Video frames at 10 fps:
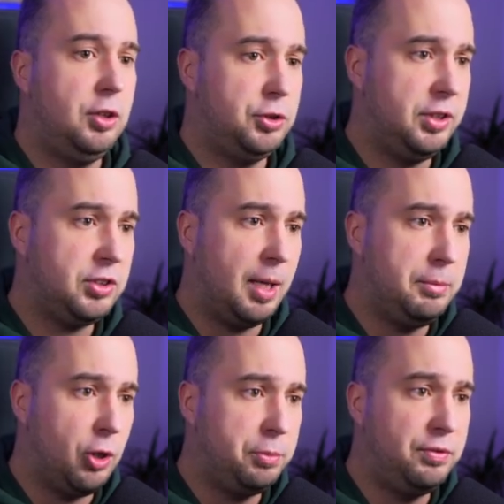So this can be
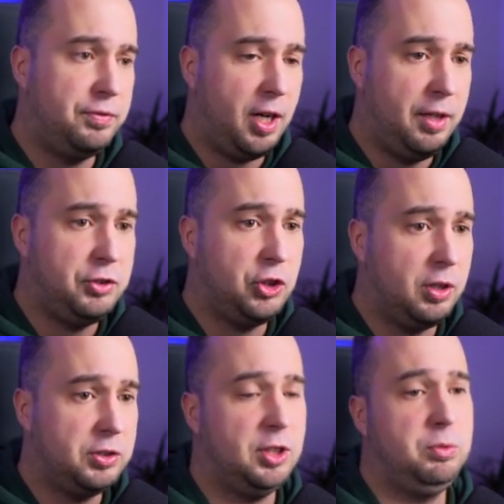up to five
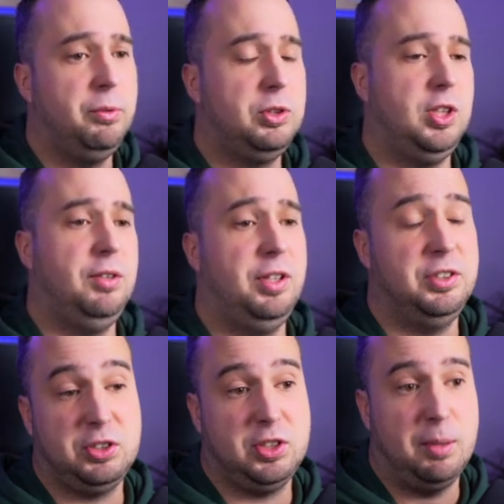chunks that we receive.
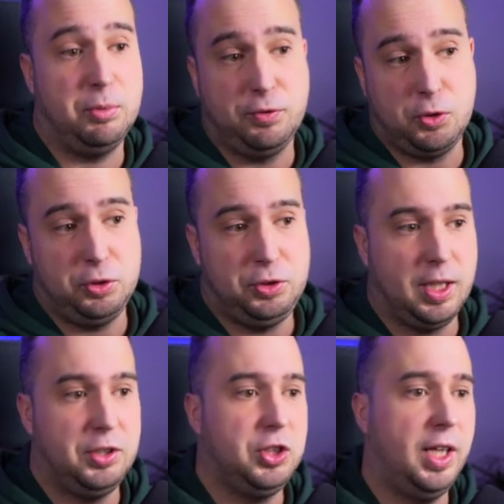example, of course, you
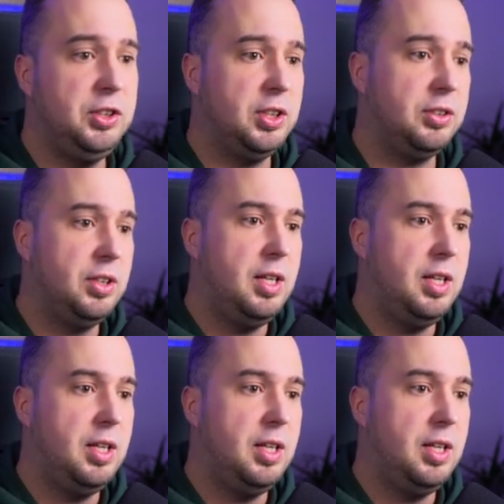can change it.